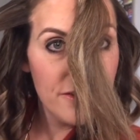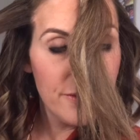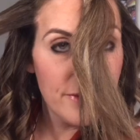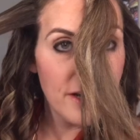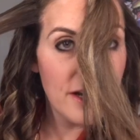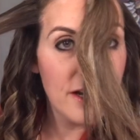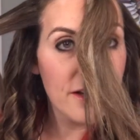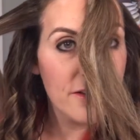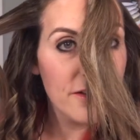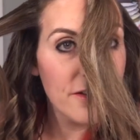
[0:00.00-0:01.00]
Are
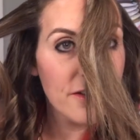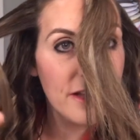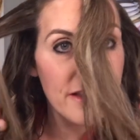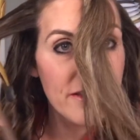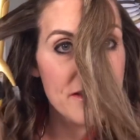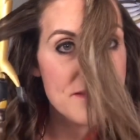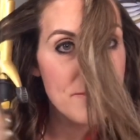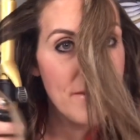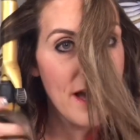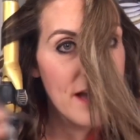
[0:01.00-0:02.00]
curling this
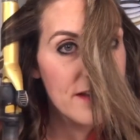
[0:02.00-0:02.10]
back